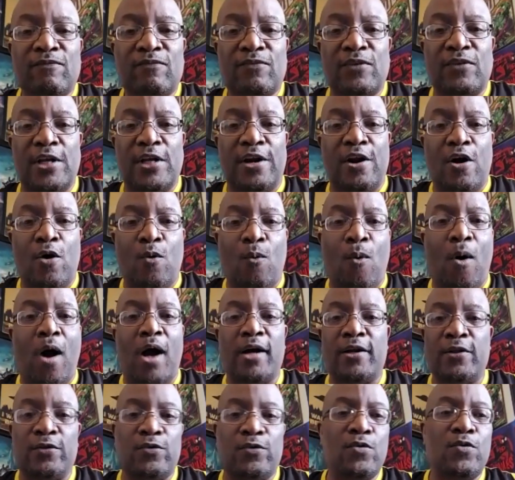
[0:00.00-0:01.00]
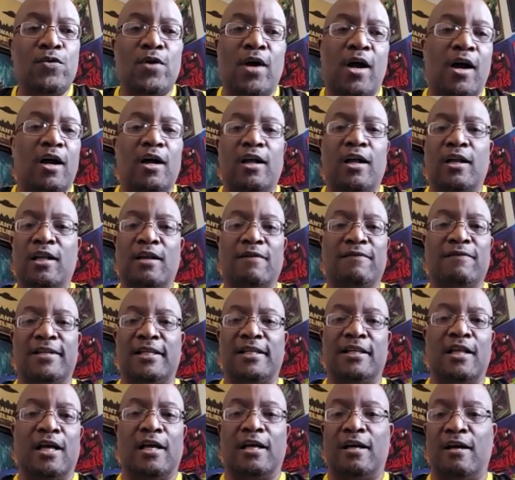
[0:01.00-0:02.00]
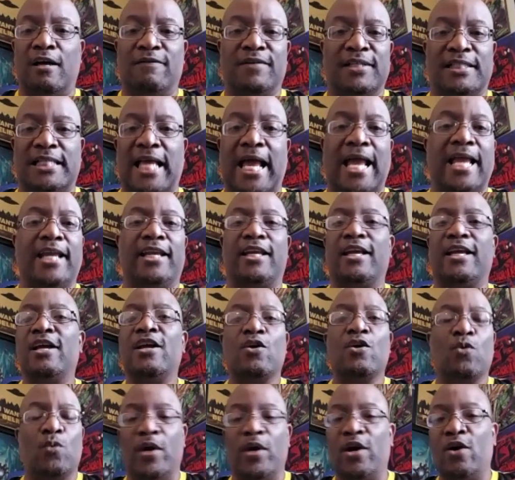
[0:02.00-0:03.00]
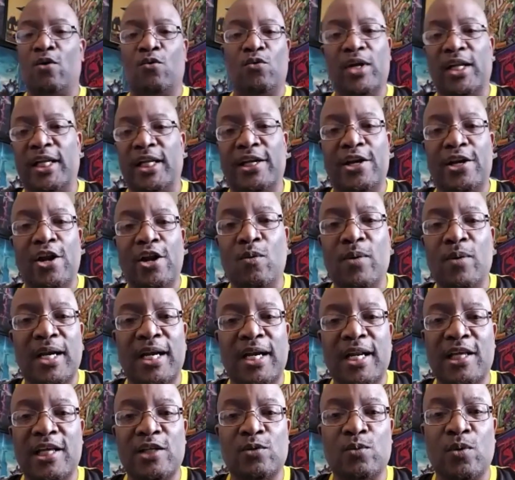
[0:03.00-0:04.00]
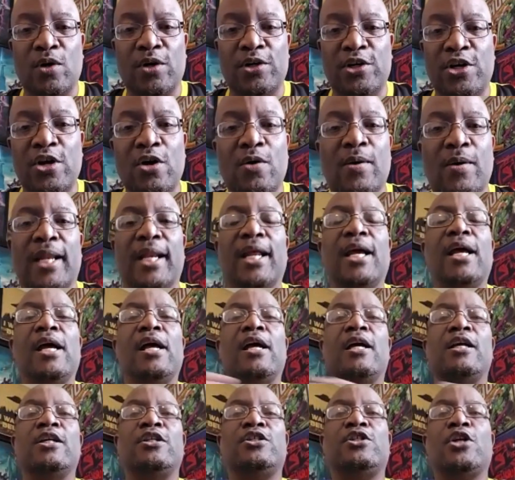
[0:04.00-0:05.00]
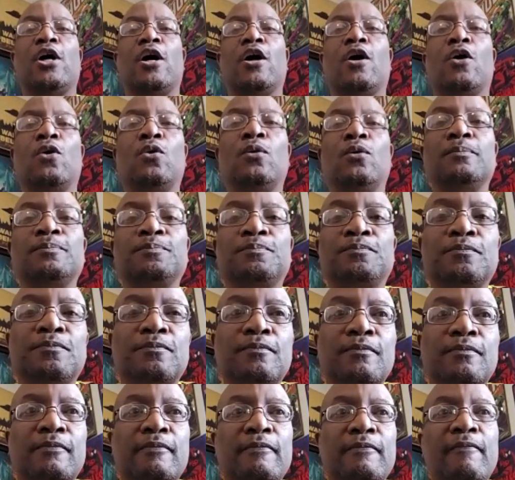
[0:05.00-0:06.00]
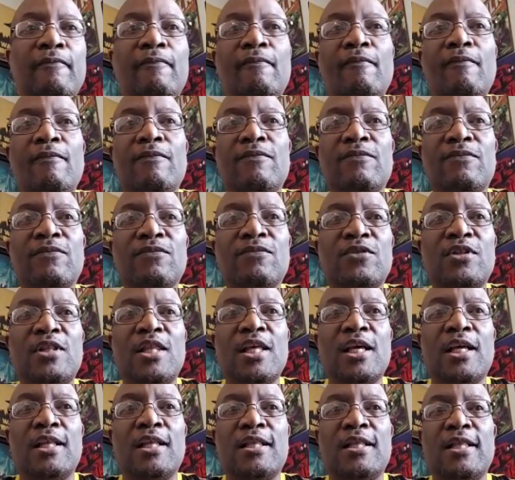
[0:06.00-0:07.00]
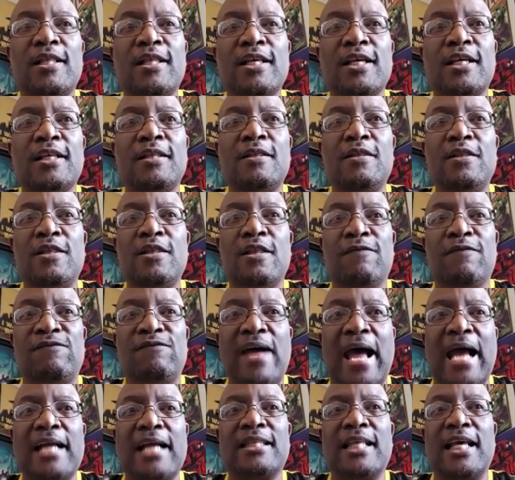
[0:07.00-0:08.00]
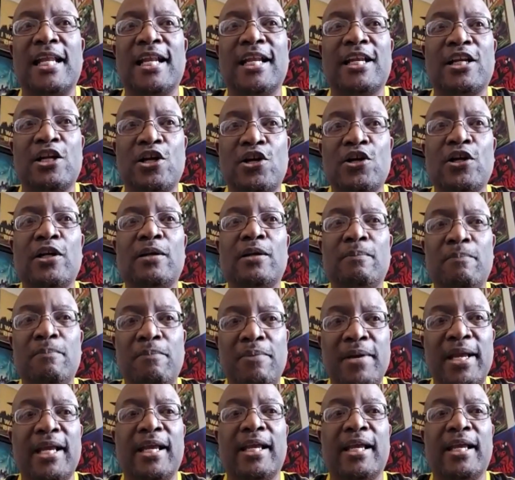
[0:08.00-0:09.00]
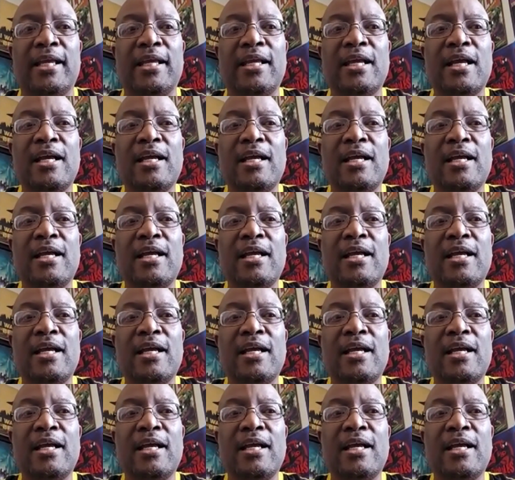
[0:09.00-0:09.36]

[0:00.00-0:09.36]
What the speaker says: walking through the hull of a tank. We don't really know what it is we're doing. So the fact that it could be